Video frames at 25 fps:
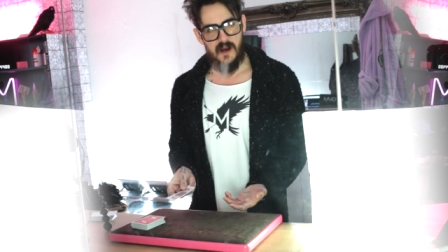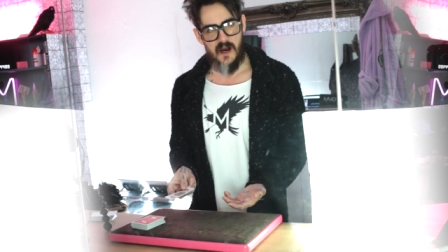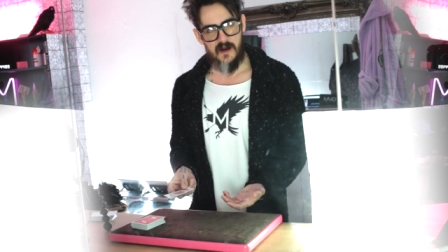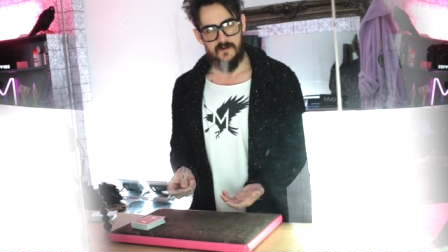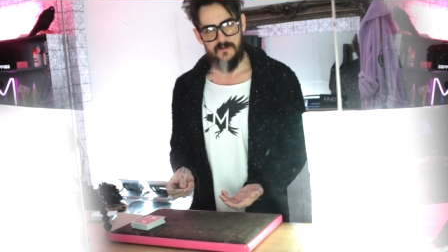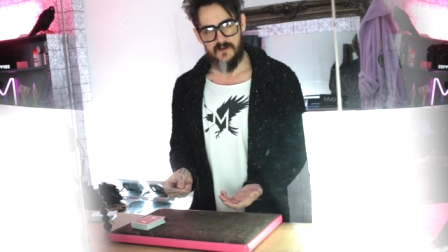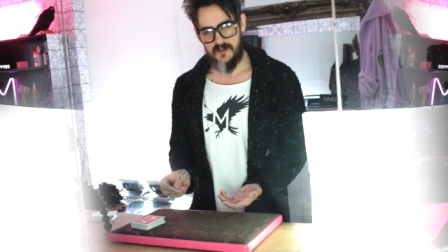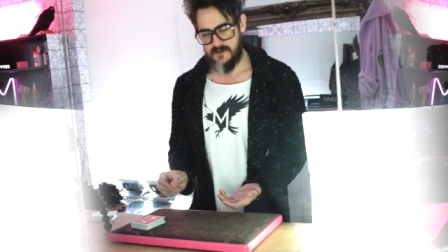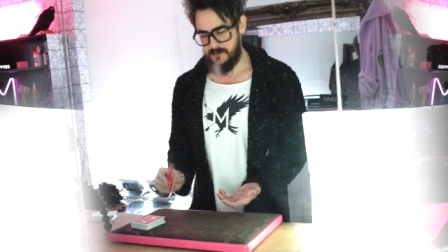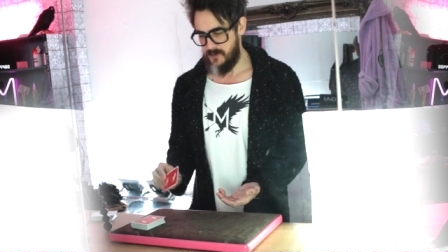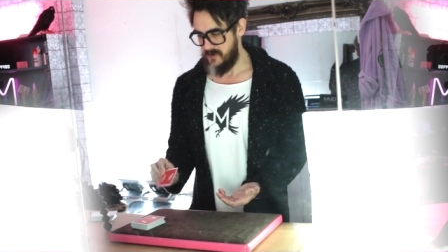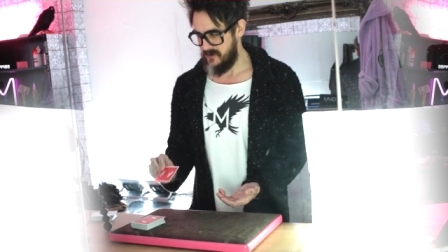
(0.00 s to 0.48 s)

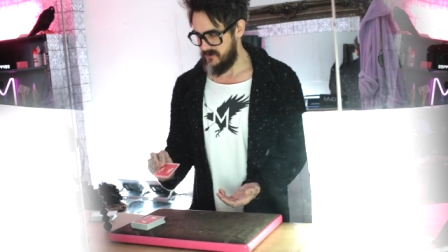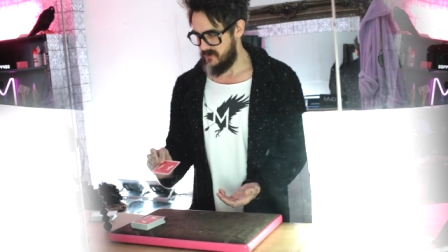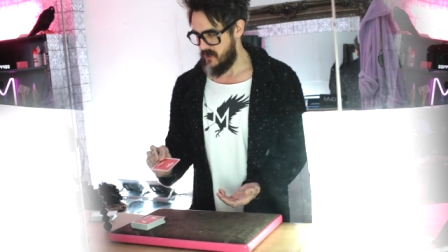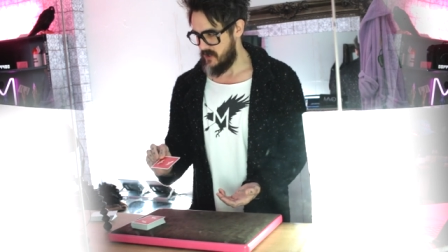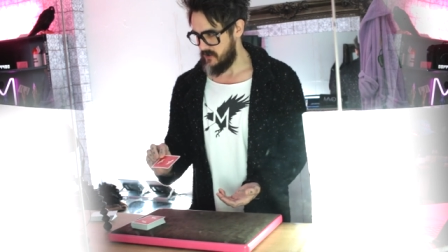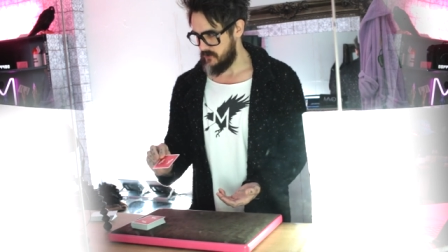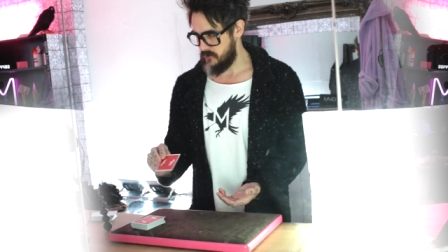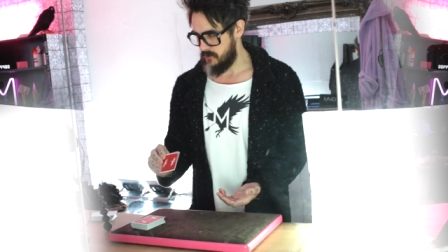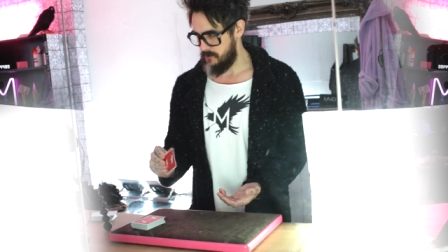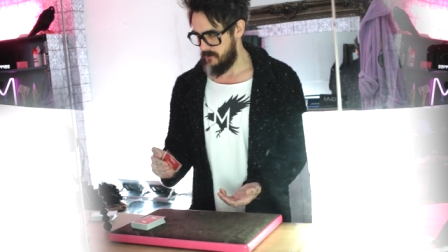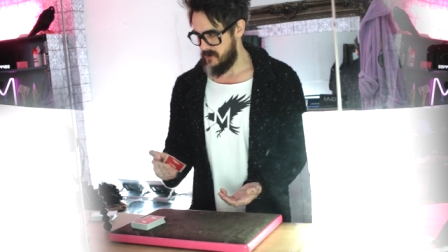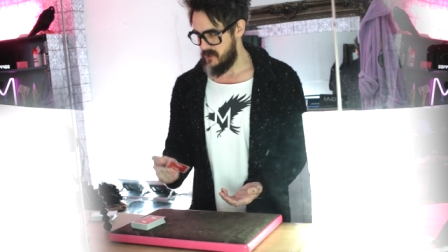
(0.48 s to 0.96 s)
card that's been
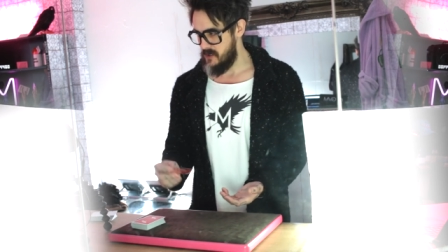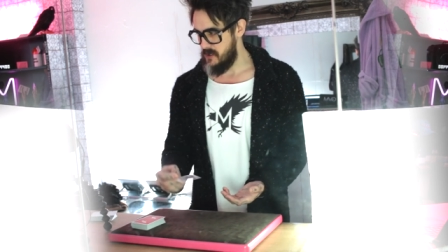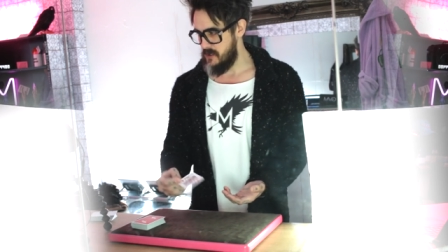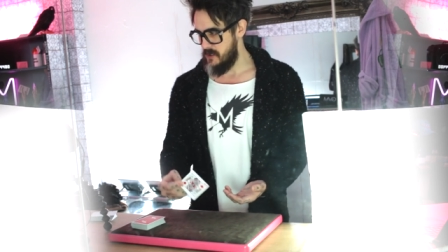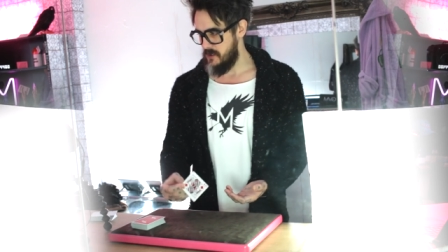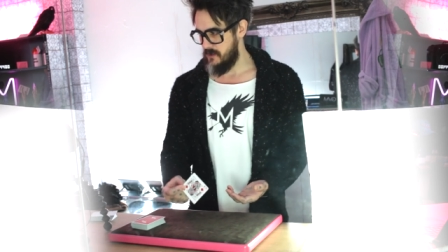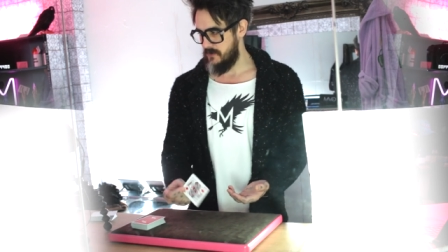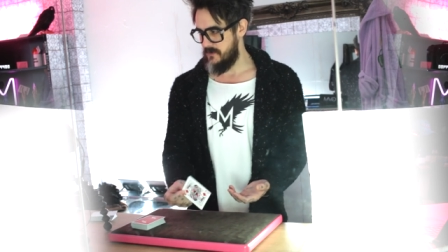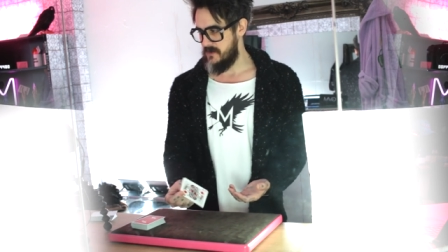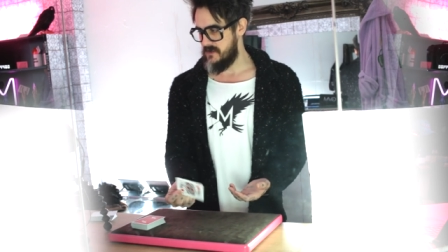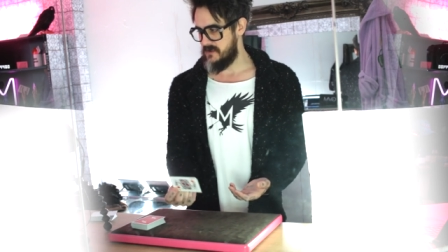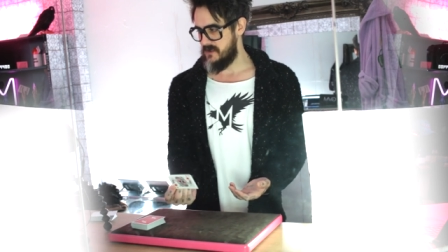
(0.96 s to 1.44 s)
dealt to
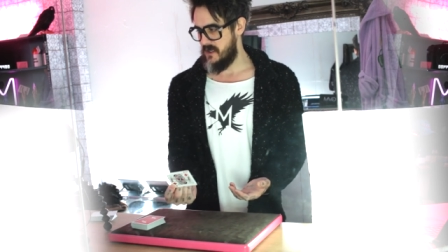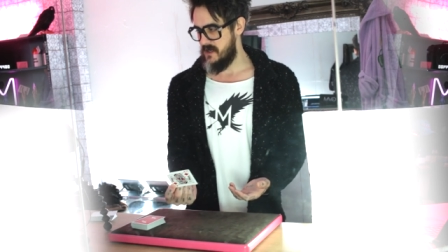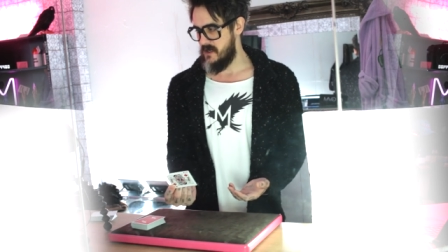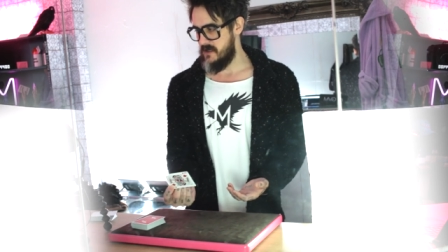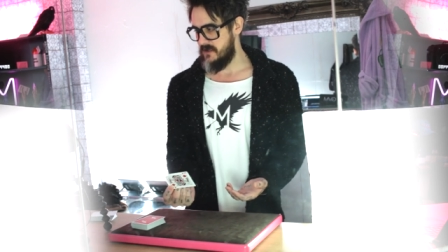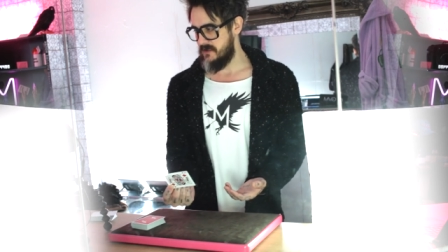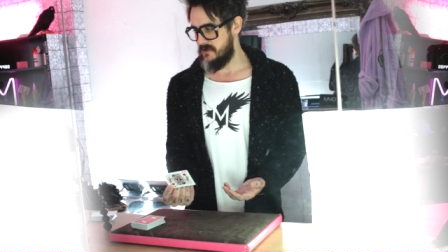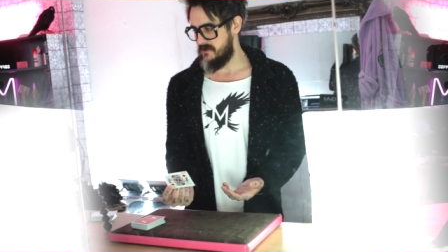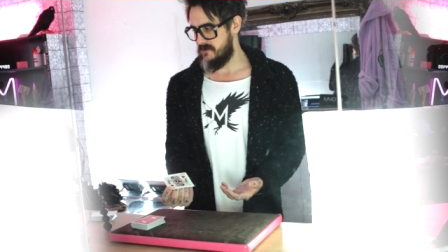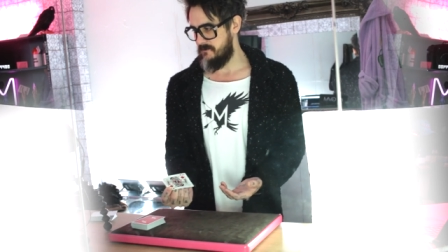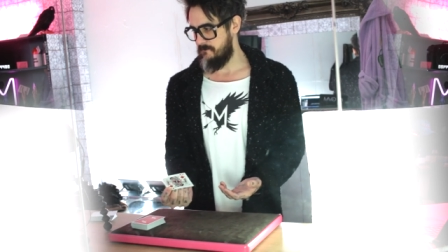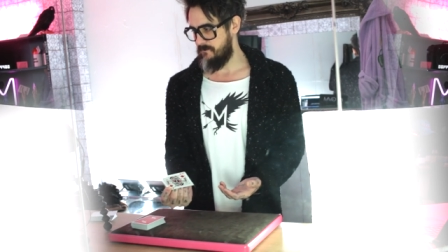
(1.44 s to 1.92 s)
me, in this
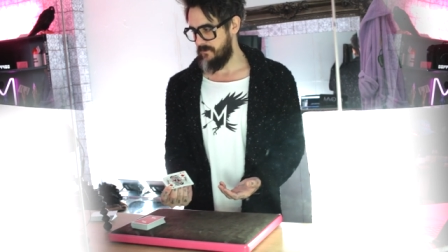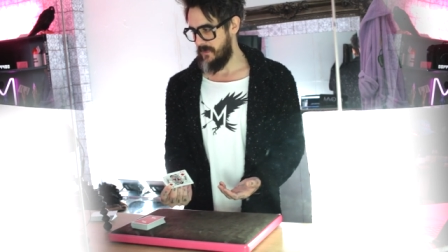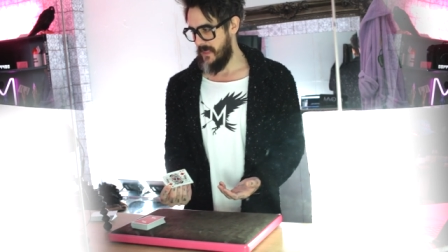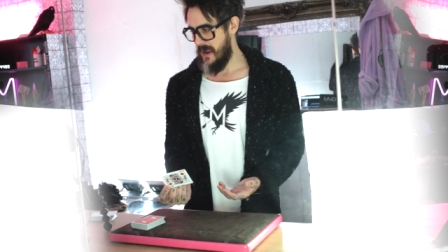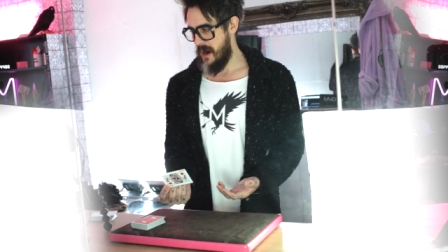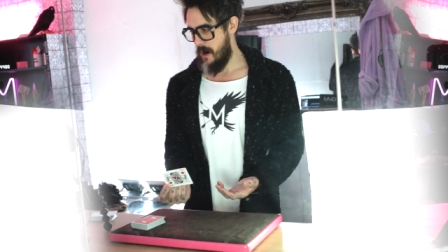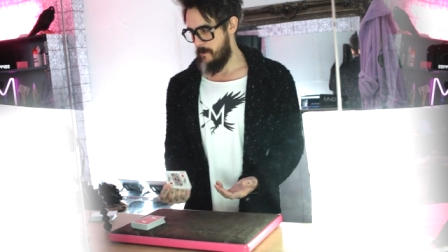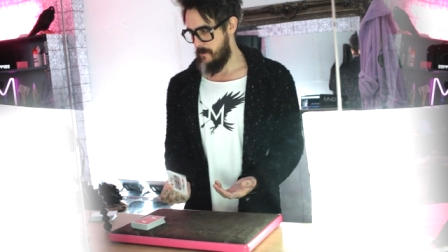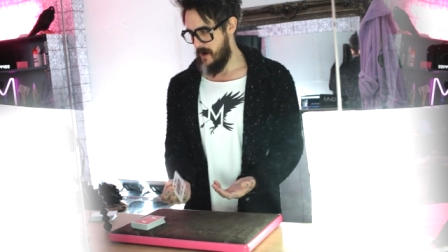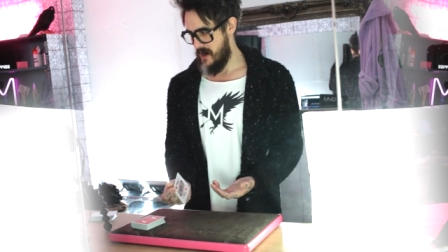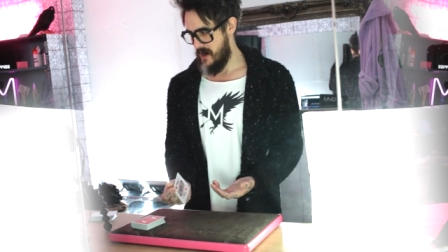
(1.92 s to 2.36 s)
case, our